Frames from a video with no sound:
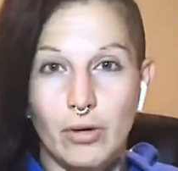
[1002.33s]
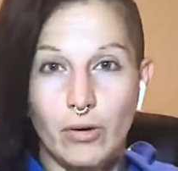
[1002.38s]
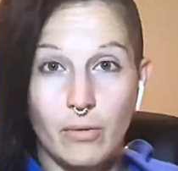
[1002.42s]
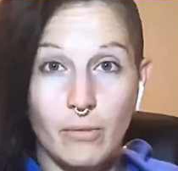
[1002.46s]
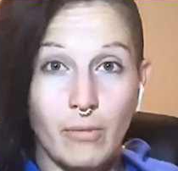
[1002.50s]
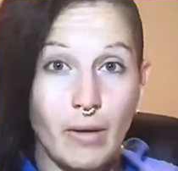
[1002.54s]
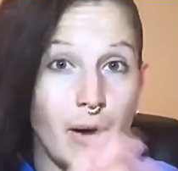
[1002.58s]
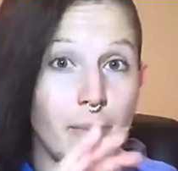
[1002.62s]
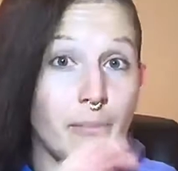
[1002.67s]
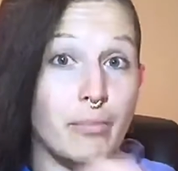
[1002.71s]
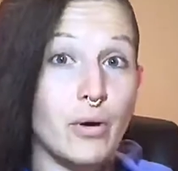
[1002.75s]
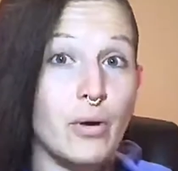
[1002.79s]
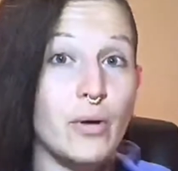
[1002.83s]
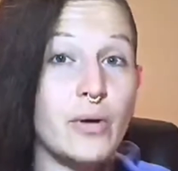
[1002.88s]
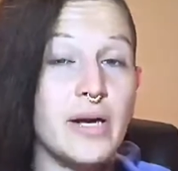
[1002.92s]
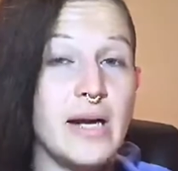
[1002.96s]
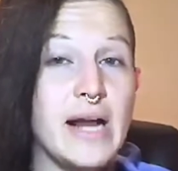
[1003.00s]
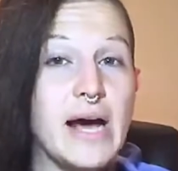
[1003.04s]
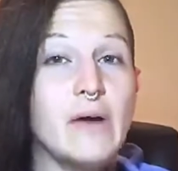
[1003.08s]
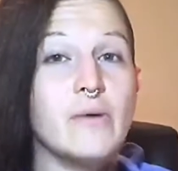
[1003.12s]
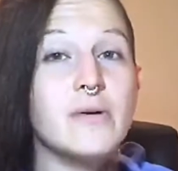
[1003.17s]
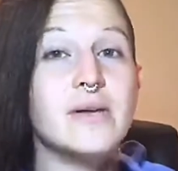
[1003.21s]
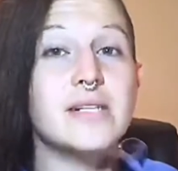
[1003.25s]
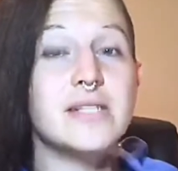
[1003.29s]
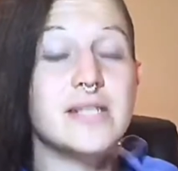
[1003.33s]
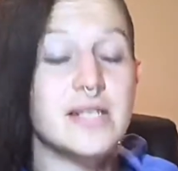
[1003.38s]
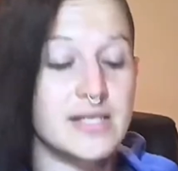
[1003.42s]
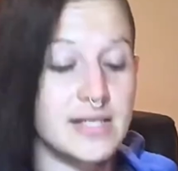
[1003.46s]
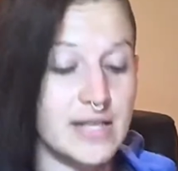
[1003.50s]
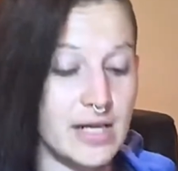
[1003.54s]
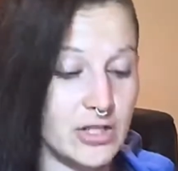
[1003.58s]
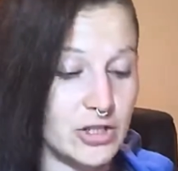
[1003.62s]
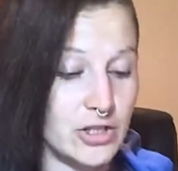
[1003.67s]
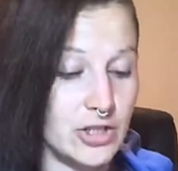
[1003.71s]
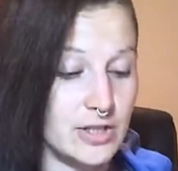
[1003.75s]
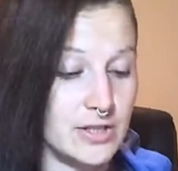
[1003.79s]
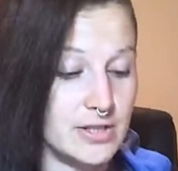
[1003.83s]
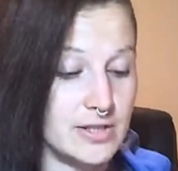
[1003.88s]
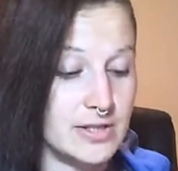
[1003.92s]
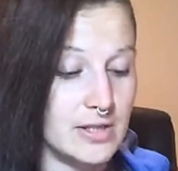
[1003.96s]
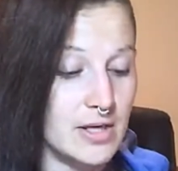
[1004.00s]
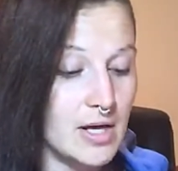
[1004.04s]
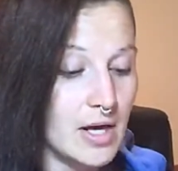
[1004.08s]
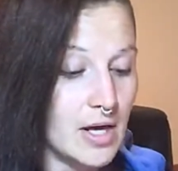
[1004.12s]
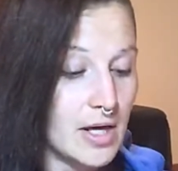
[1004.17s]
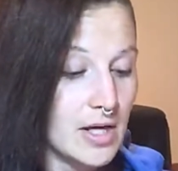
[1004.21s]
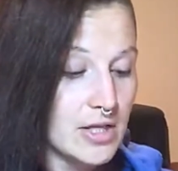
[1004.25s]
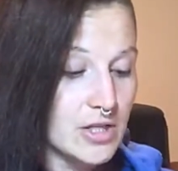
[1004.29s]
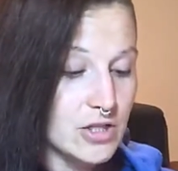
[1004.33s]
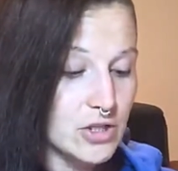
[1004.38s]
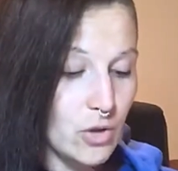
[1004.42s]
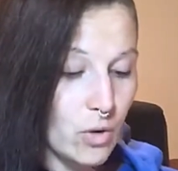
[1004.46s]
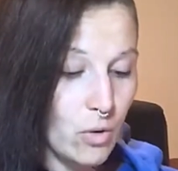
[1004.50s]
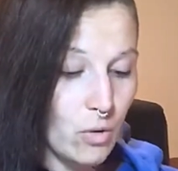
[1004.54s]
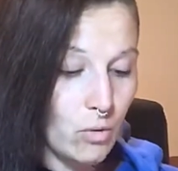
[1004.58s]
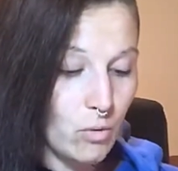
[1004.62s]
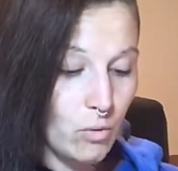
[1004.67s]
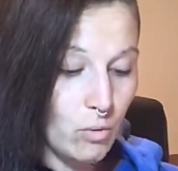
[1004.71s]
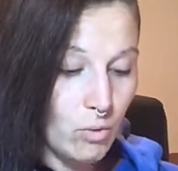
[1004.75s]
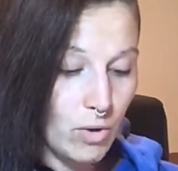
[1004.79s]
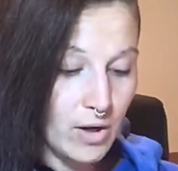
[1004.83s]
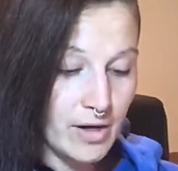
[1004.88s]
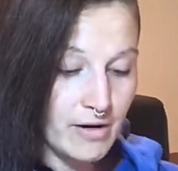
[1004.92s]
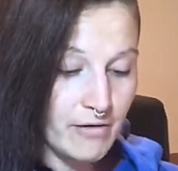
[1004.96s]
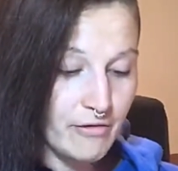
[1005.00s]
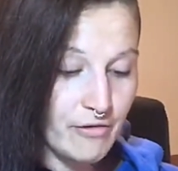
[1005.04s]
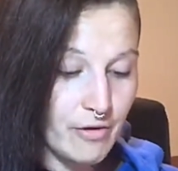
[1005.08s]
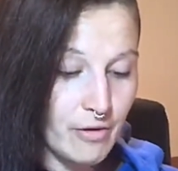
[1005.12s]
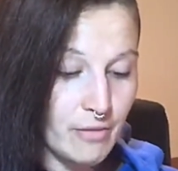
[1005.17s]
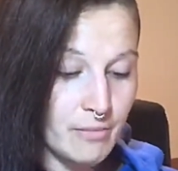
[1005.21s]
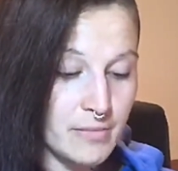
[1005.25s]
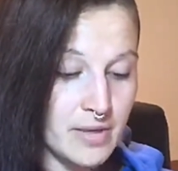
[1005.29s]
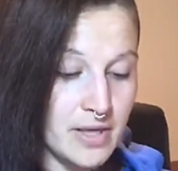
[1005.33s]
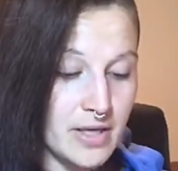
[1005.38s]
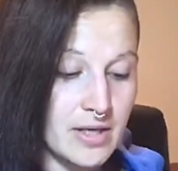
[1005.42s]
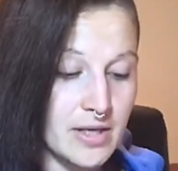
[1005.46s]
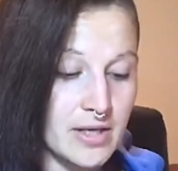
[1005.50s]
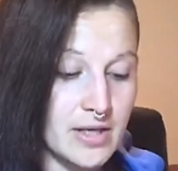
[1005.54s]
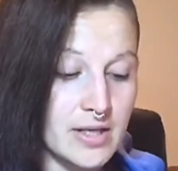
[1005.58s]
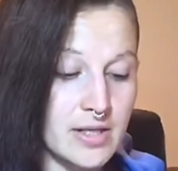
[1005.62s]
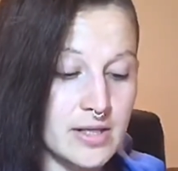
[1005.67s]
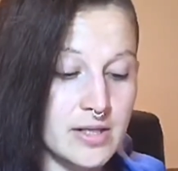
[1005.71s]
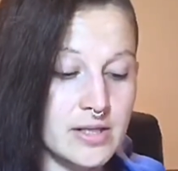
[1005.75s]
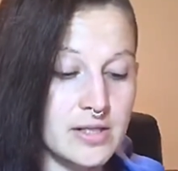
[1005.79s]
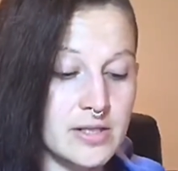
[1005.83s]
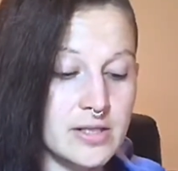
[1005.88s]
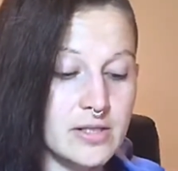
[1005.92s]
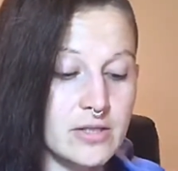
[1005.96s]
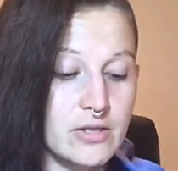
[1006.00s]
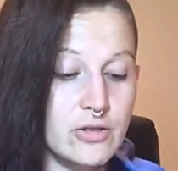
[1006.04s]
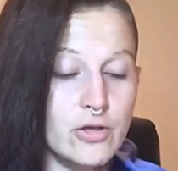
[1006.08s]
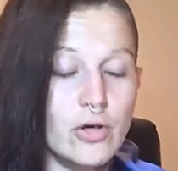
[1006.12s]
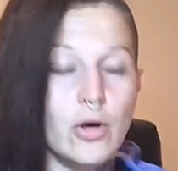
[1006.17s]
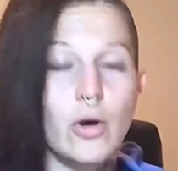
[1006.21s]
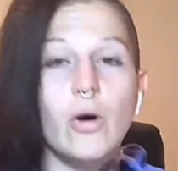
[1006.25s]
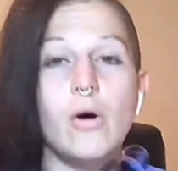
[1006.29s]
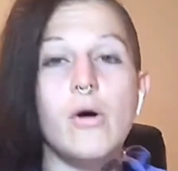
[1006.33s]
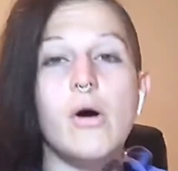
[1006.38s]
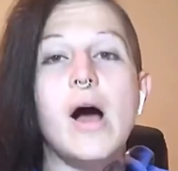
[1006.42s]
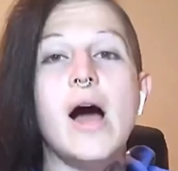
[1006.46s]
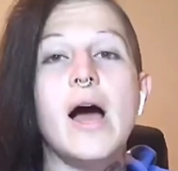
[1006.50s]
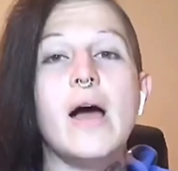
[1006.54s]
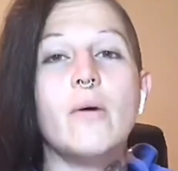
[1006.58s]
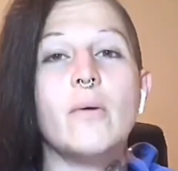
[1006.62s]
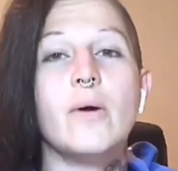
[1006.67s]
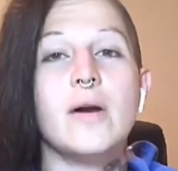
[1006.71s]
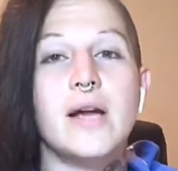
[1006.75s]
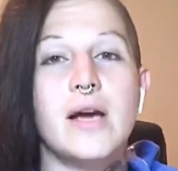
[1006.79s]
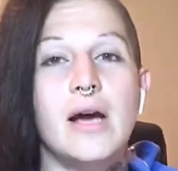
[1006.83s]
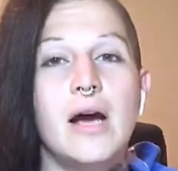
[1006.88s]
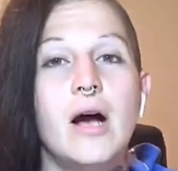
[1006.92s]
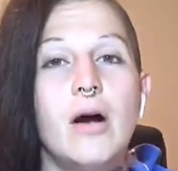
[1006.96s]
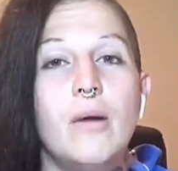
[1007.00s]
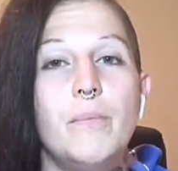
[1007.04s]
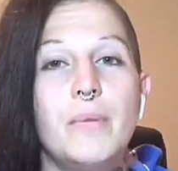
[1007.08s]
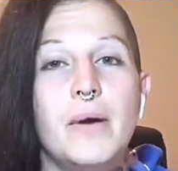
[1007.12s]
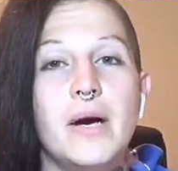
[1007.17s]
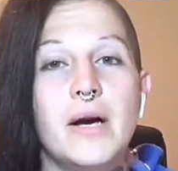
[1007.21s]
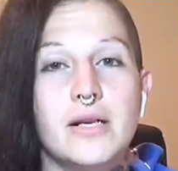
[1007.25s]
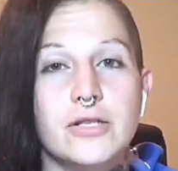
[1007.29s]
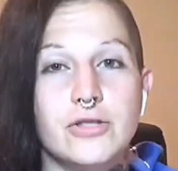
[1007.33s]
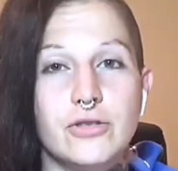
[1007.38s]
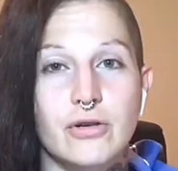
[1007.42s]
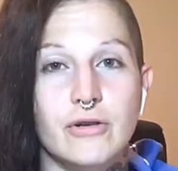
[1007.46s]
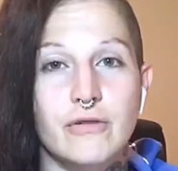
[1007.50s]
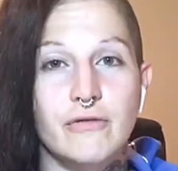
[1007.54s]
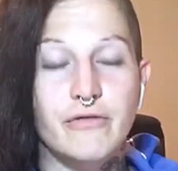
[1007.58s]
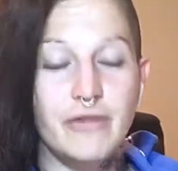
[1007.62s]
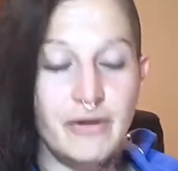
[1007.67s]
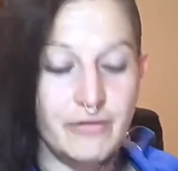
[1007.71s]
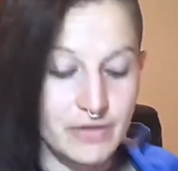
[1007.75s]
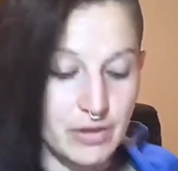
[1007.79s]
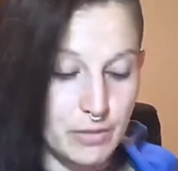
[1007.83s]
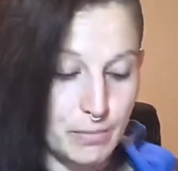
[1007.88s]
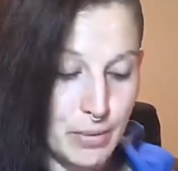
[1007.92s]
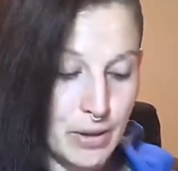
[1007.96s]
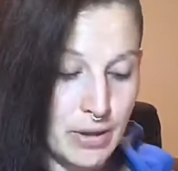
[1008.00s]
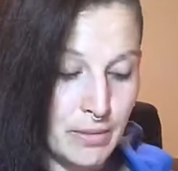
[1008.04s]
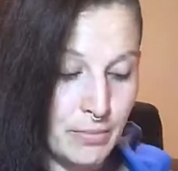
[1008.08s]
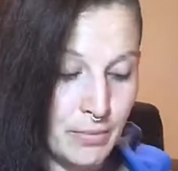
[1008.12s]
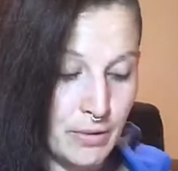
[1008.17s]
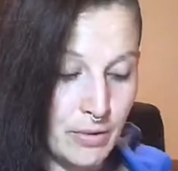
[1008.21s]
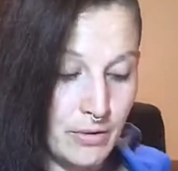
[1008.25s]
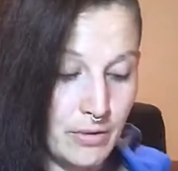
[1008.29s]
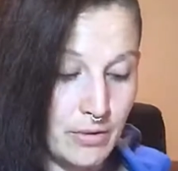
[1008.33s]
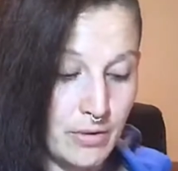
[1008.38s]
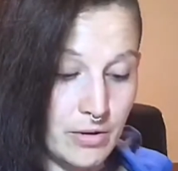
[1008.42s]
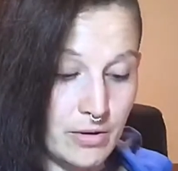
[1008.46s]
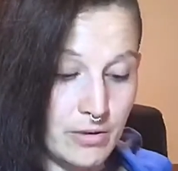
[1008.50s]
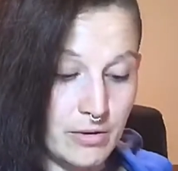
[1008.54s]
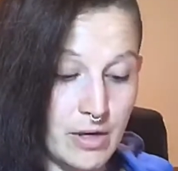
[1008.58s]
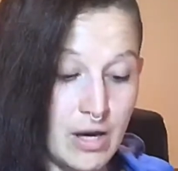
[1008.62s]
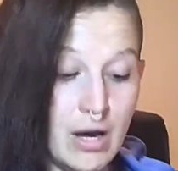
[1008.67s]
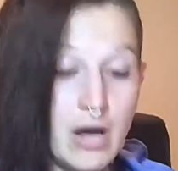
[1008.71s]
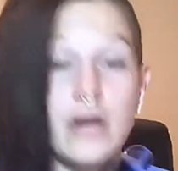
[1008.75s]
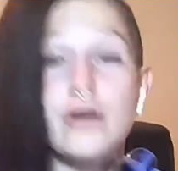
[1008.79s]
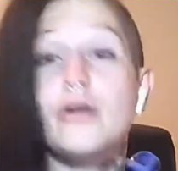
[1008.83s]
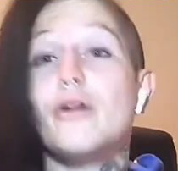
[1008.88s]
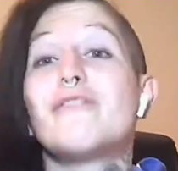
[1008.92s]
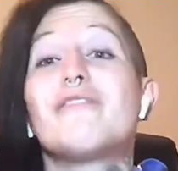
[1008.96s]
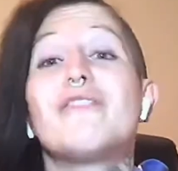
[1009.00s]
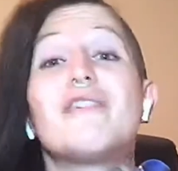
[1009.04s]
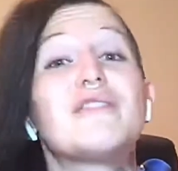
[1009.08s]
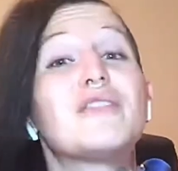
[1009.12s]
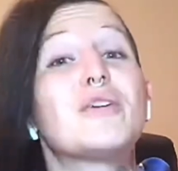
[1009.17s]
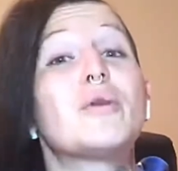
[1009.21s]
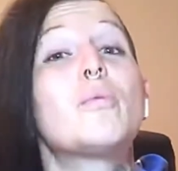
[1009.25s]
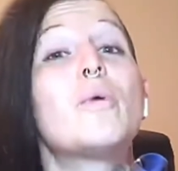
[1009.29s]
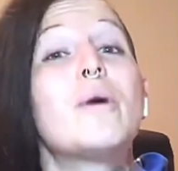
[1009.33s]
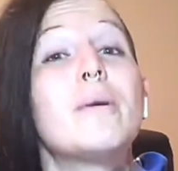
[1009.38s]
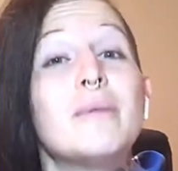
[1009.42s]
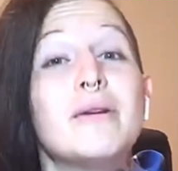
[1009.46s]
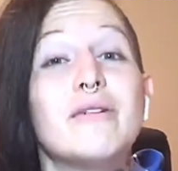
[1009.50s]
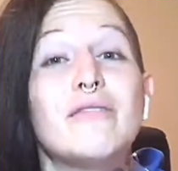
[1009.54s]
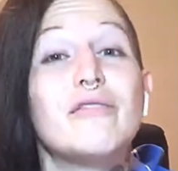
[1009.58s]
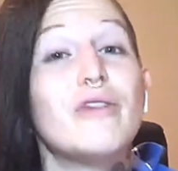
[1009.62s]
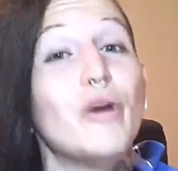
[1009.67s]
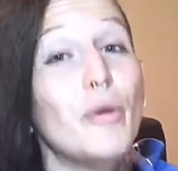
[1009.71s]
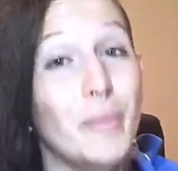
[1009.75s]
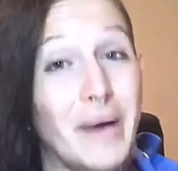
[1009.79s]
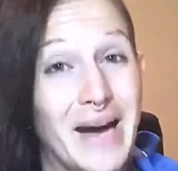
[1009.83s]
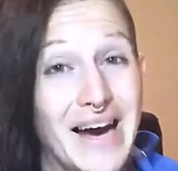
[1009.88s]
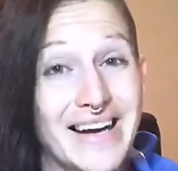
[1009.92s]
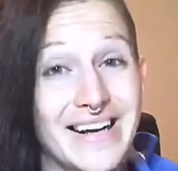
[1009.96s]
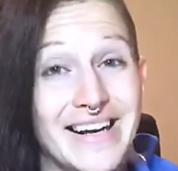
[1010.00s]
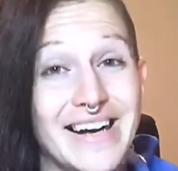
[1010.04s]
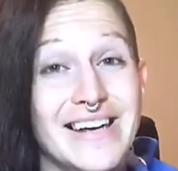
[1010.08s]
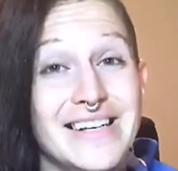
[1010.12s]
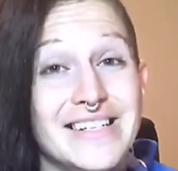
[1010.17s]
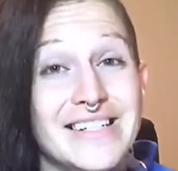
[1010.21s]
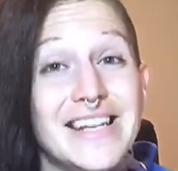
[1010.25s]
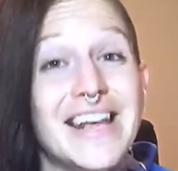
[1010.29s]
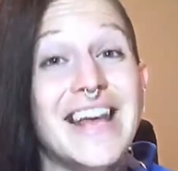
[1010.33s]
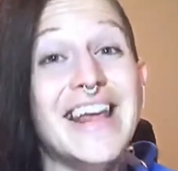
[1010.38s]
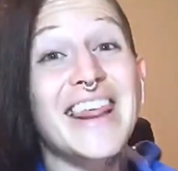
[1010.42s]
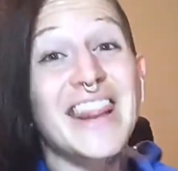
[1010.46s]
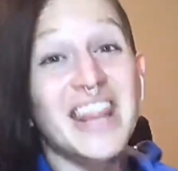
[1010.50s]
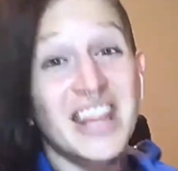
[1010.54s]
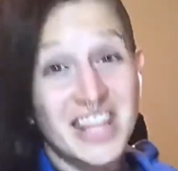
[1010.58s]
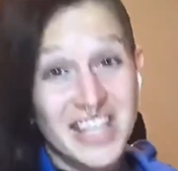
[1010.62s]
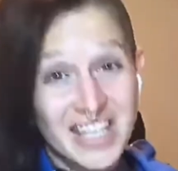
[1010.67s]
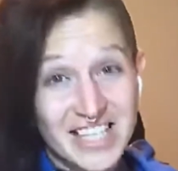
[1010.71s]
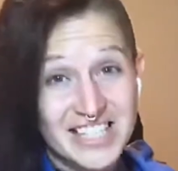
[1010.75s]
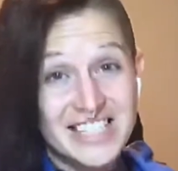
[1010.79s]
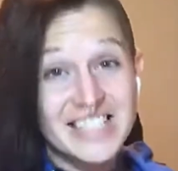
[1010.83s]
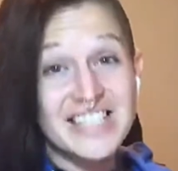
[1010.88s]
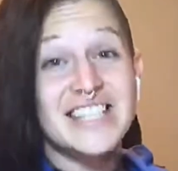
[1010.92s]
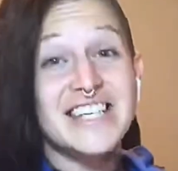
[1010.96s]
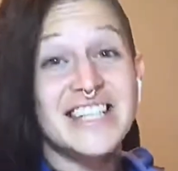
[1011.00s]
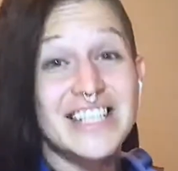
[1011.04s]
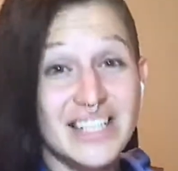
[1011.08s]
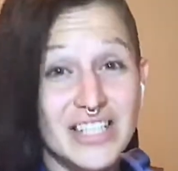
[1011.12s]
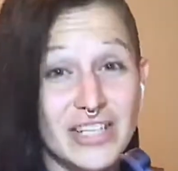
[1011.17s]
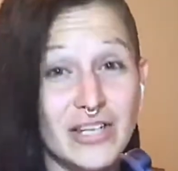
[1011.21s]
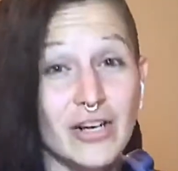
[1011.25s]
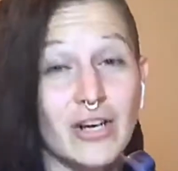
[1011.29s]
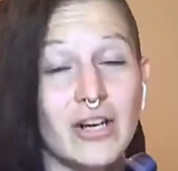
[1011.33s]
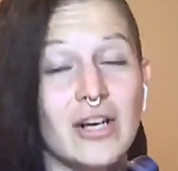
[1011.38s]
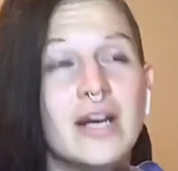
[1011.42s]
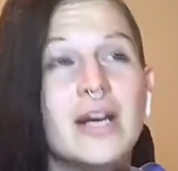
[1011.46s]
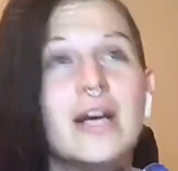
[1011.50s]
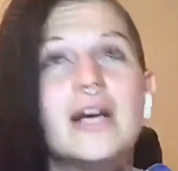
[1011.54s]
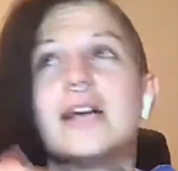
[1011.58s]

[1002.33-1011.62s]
broken out into sections. So one of them is, you know, I want to help 150 people, 150 women feel badass this year.